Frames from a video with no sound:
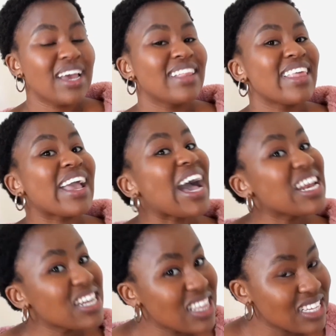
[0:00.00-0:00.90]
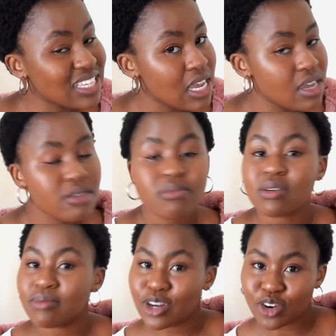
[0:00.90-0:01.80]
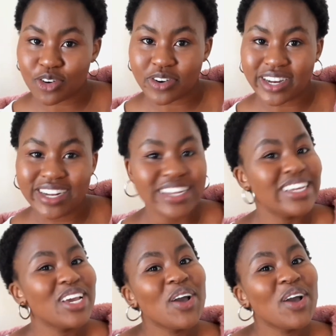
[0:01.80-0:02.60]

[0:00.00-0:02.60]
They're kind of the same, but not really.